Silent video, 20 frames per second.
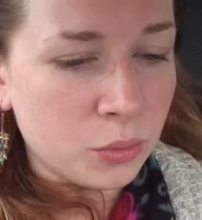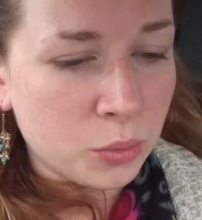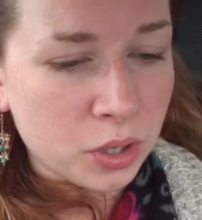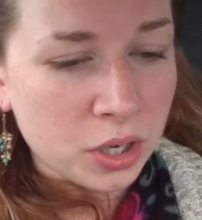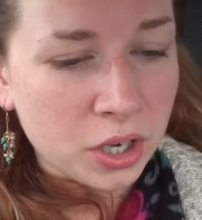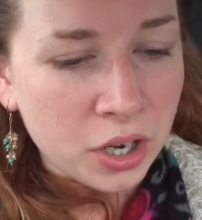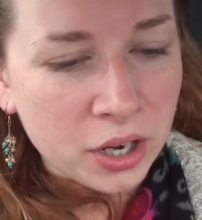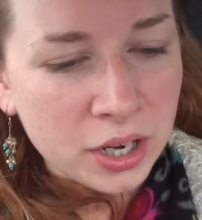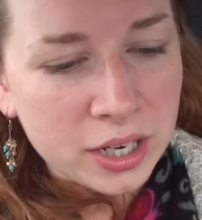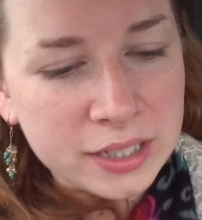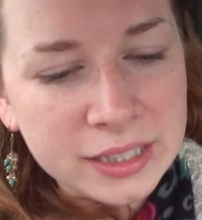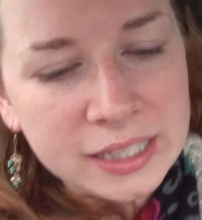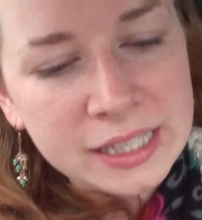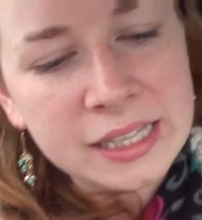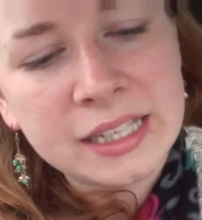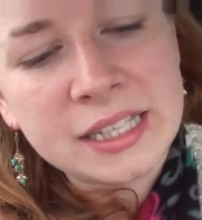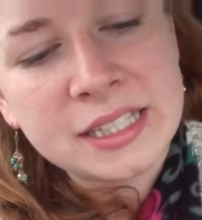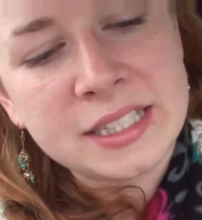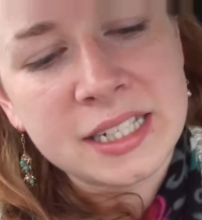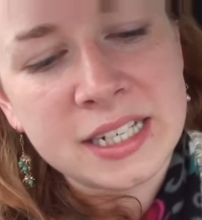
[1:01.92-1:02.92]
We're
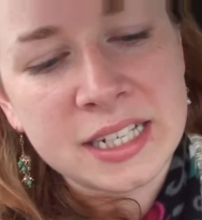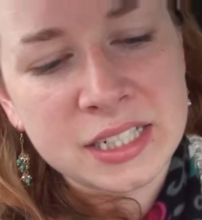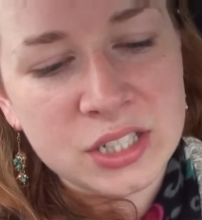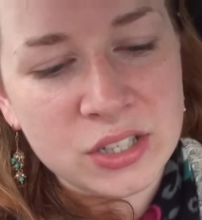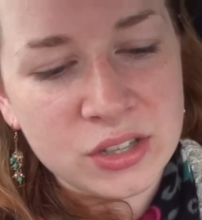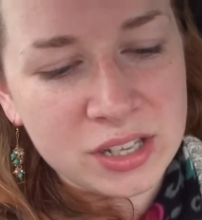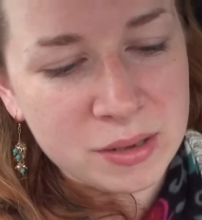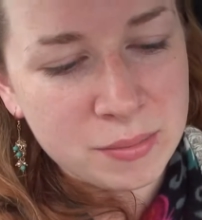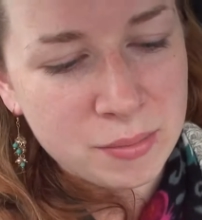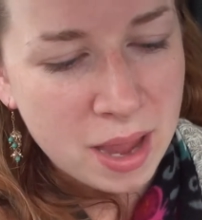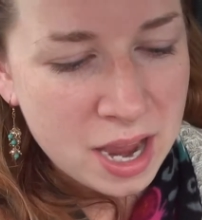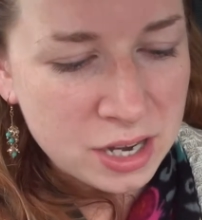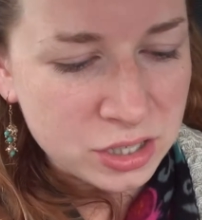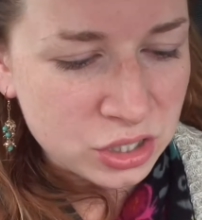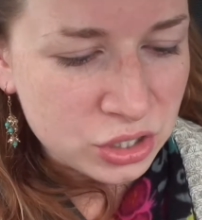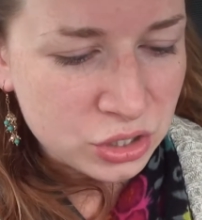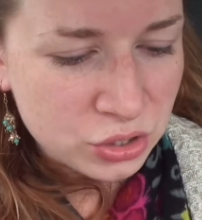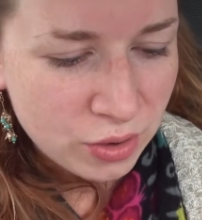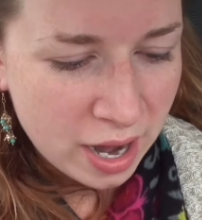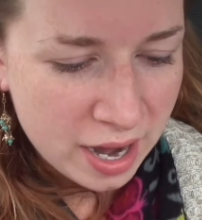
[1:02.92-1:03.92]
currently listening to the
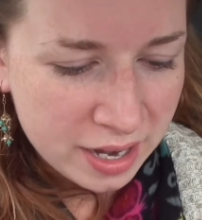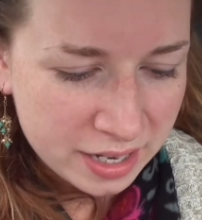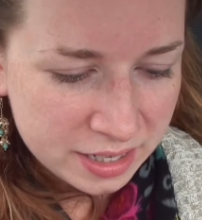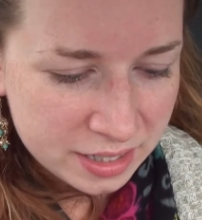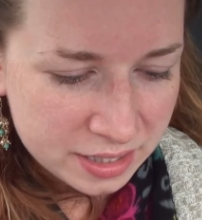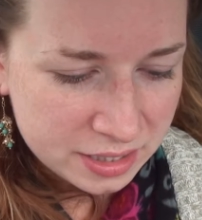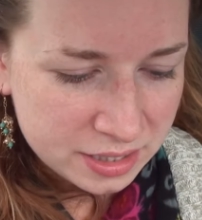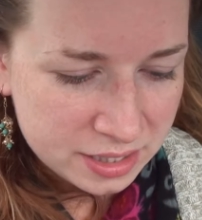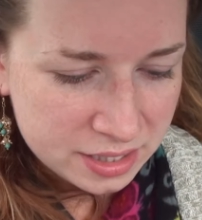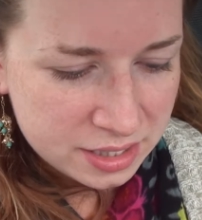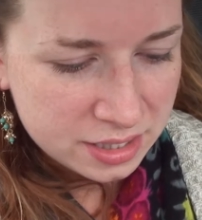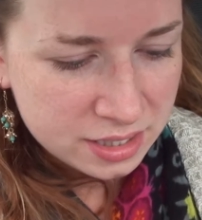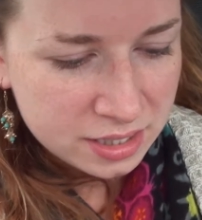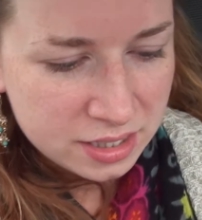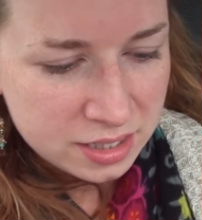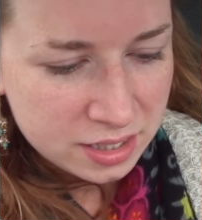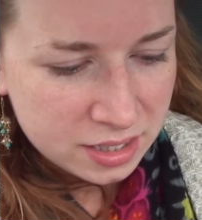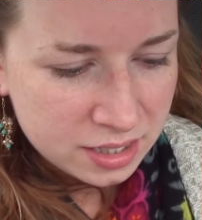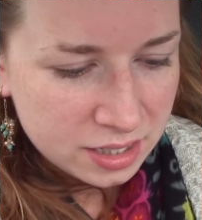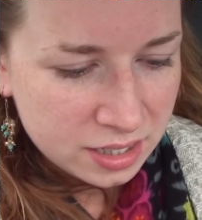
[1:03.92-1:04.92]
Imagine Dragons
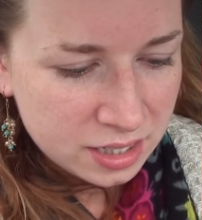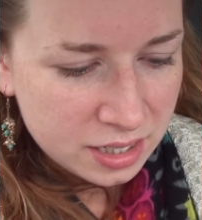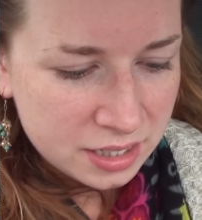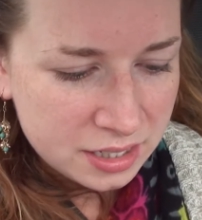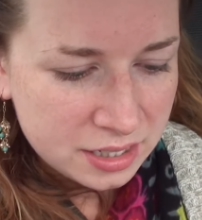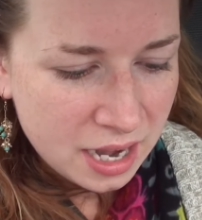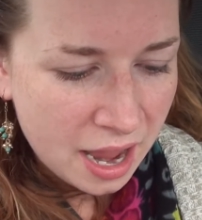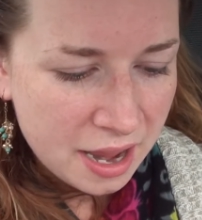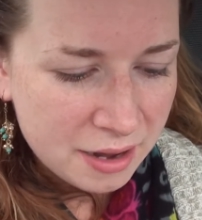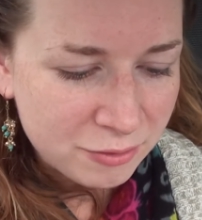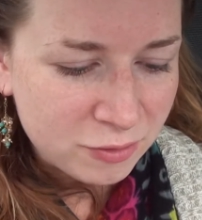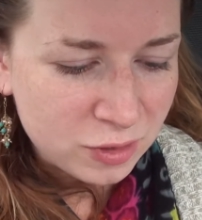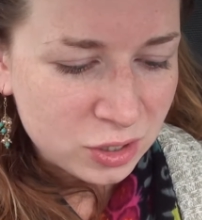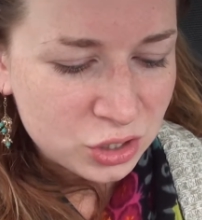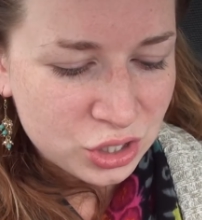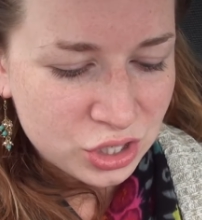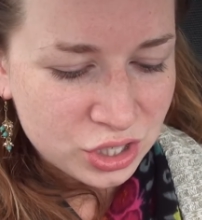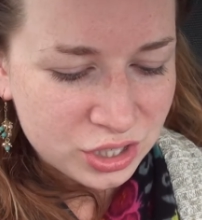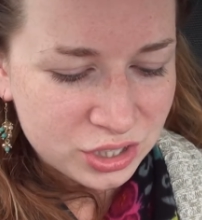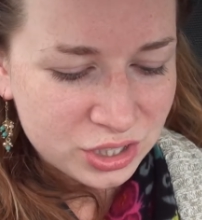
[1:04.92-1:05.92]
Night
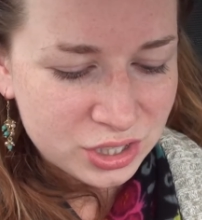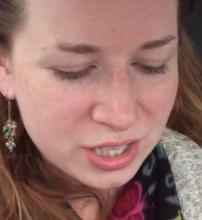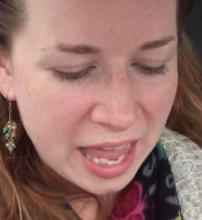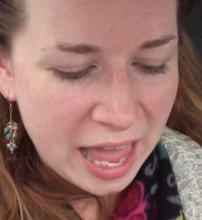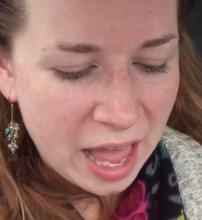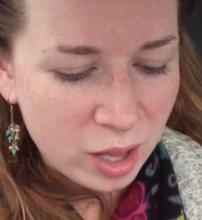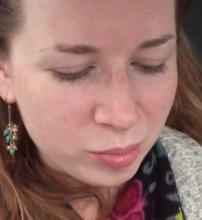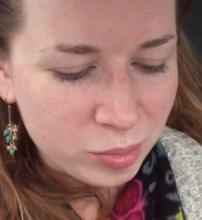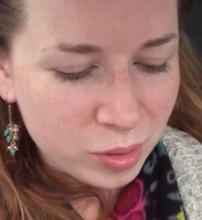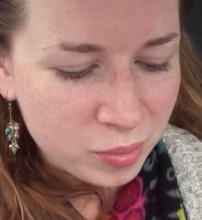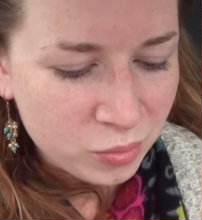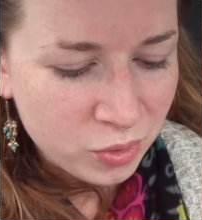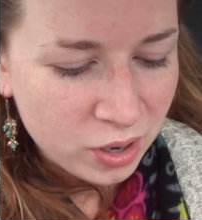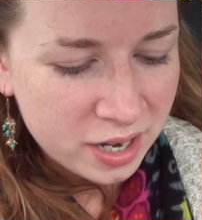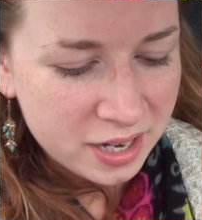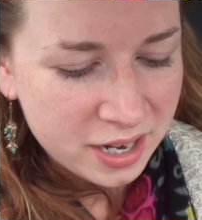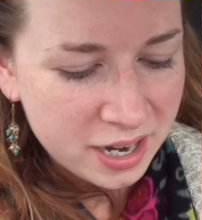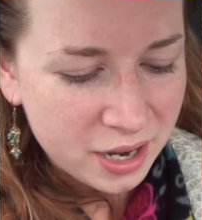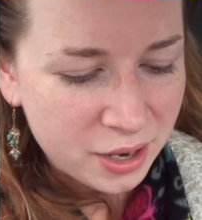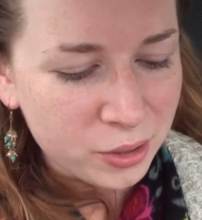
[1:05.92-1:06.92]
Visions album
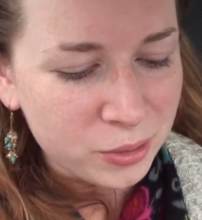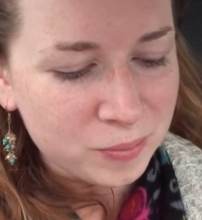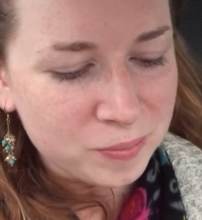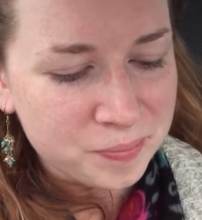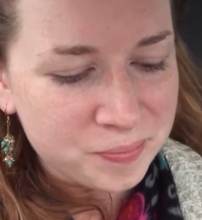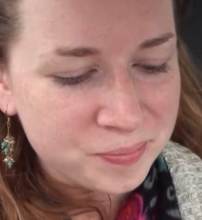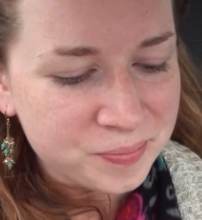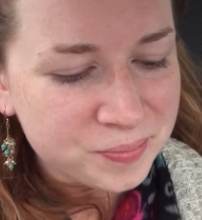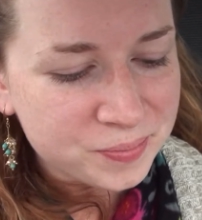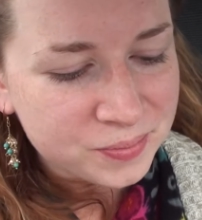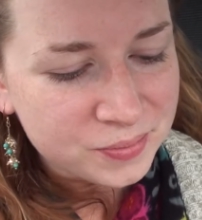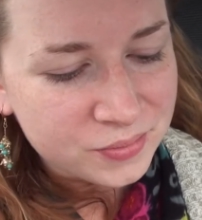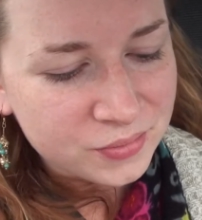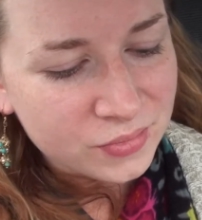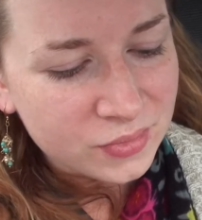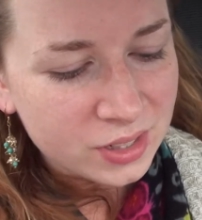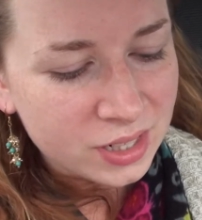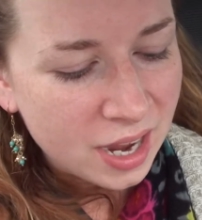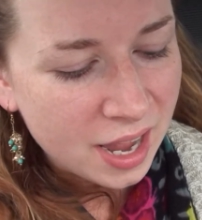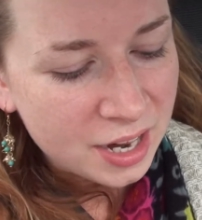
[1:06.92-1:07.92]
right now,
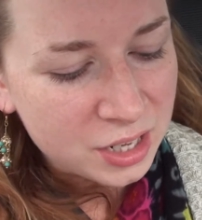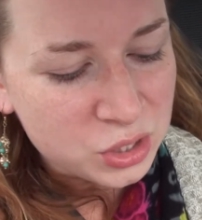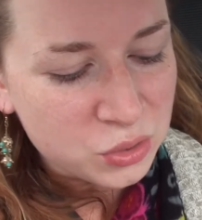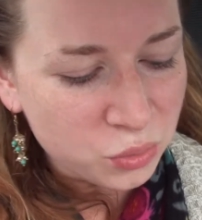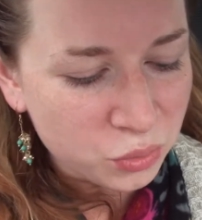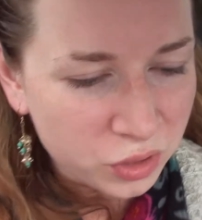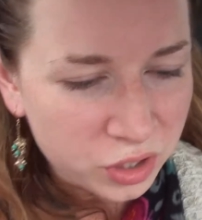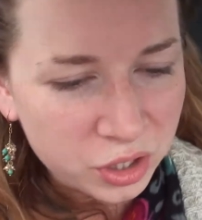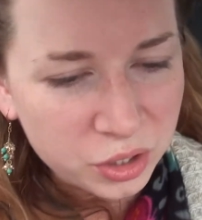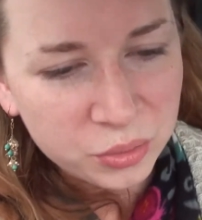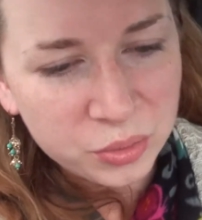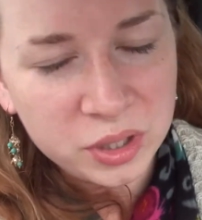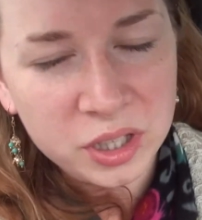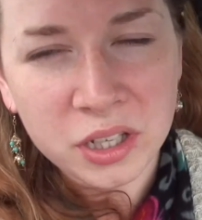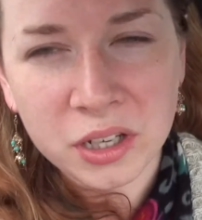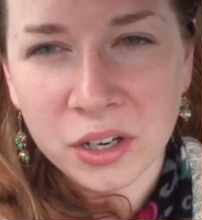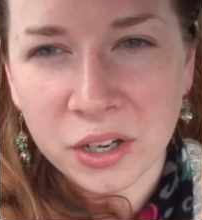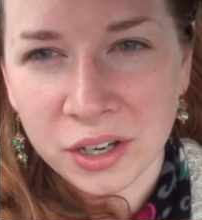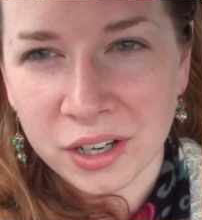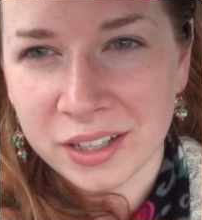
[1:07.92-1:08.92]
and it's really,
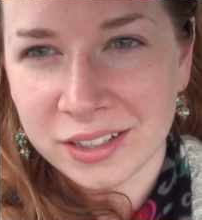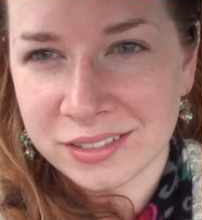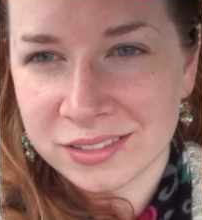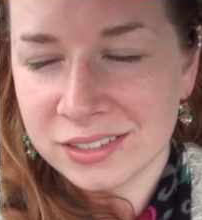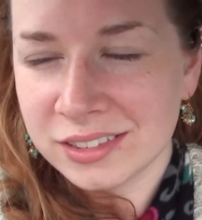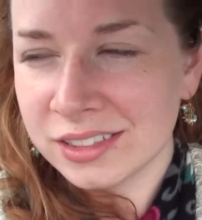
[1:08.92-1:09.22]
really good.